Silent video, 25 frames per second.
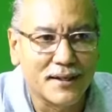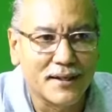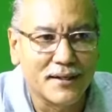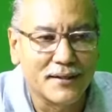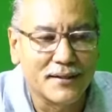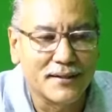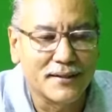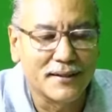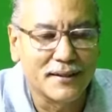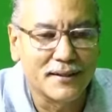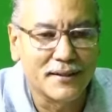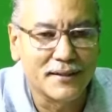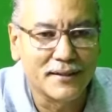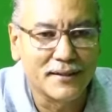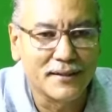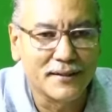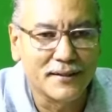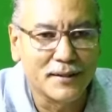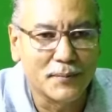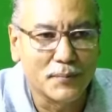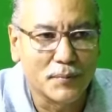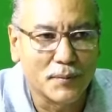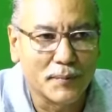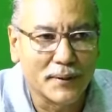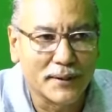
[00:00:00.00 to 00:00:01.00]
the
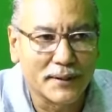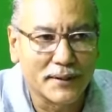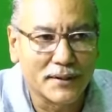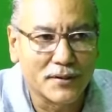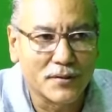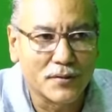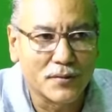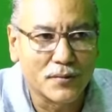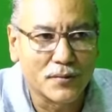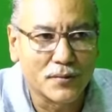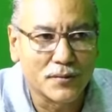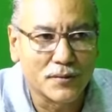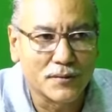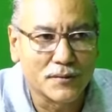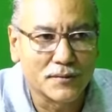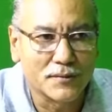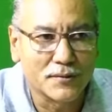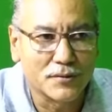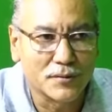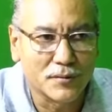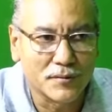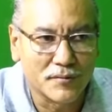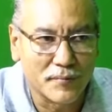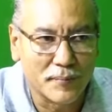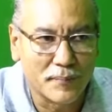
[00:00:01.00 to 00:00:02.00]
diplomatic corps
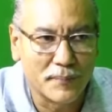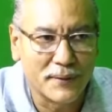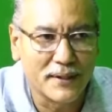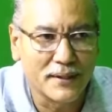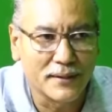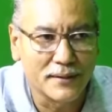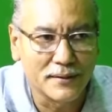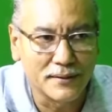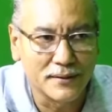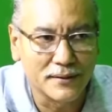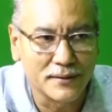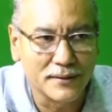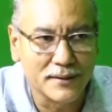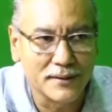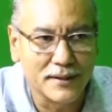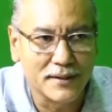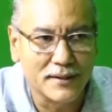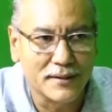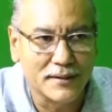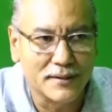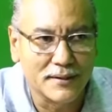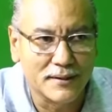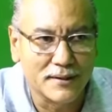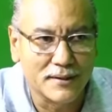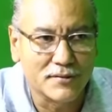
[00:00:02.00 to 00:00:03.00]
to have been
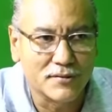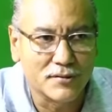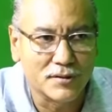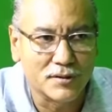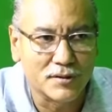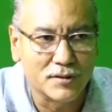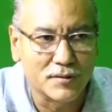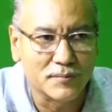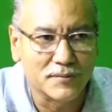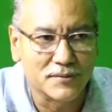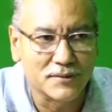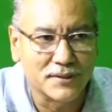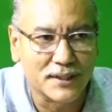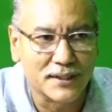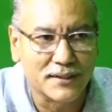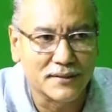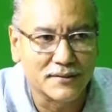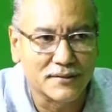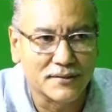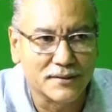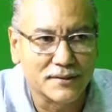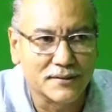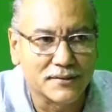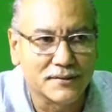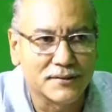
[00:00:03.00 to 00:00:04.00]
in these
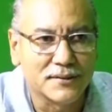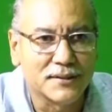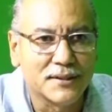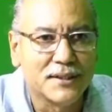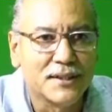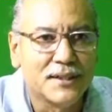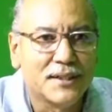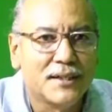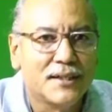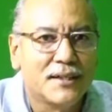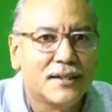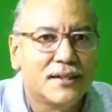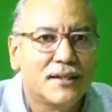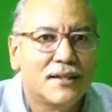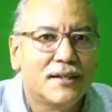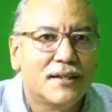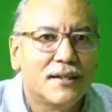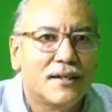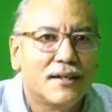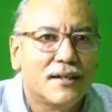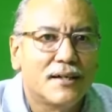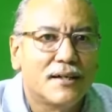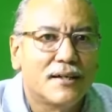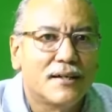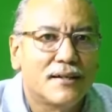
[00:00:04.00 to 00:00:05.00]
circumstances.
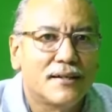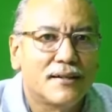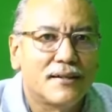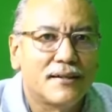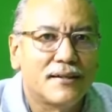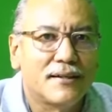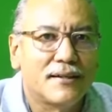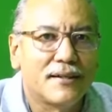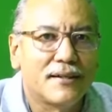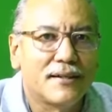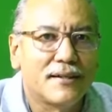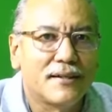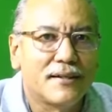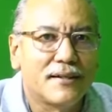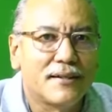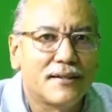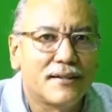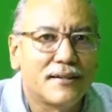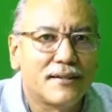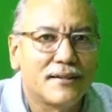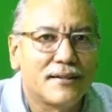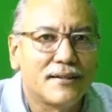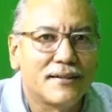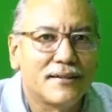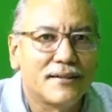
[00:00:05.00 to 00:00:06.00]

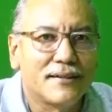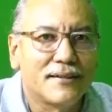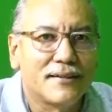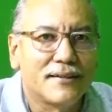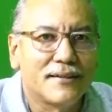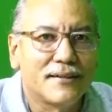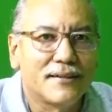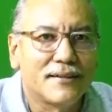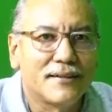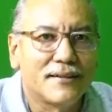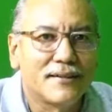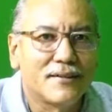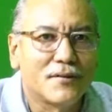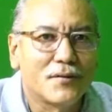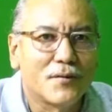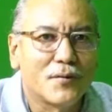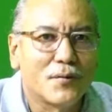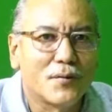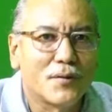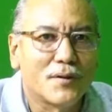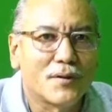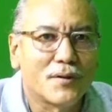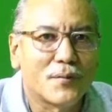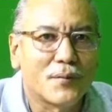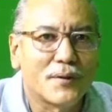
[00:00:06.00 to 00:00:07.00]
The
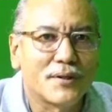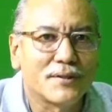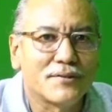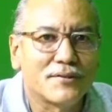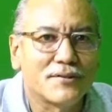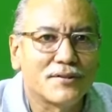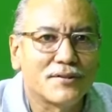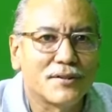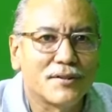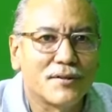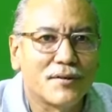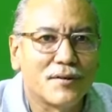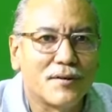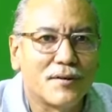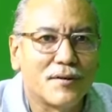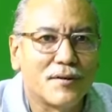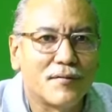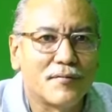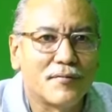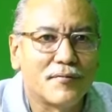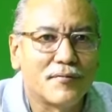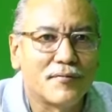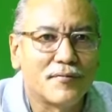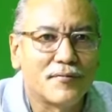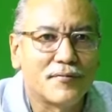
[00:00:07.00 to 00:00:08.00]
whole question
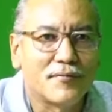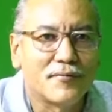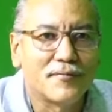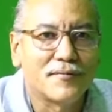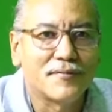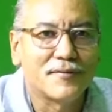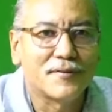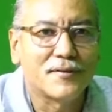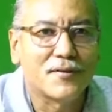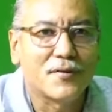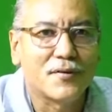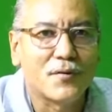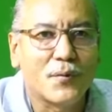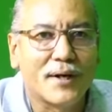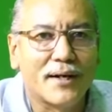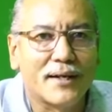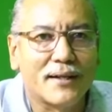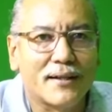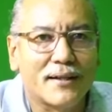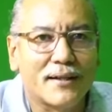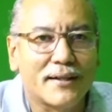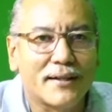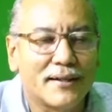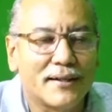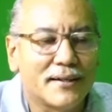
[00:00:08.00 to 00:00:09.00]
of
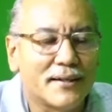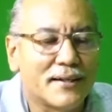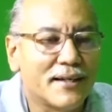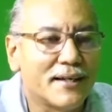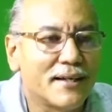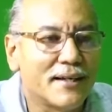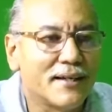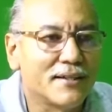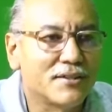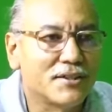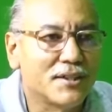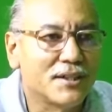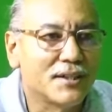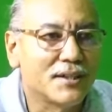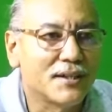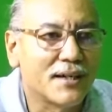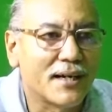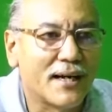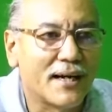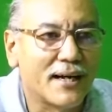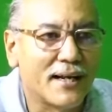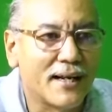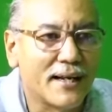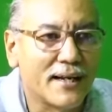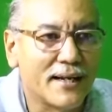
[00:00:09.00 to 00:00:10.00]
quietly engaging
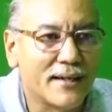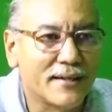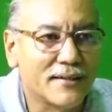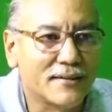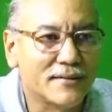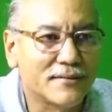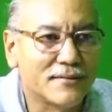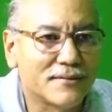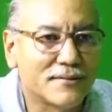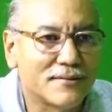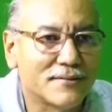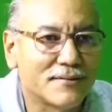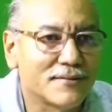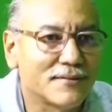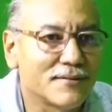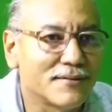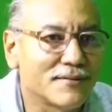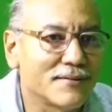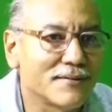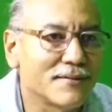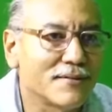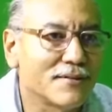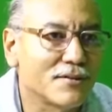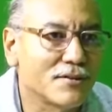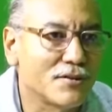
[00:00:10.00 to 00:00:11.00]
allies,
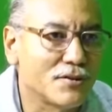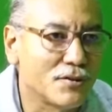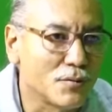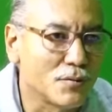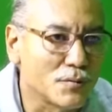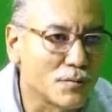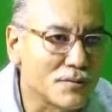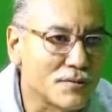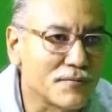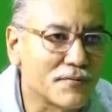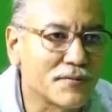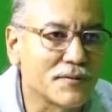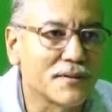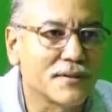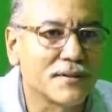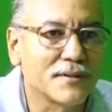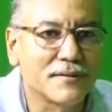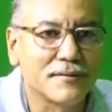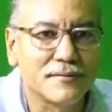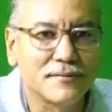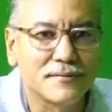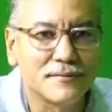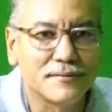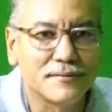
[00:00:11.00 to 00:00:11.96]
useful,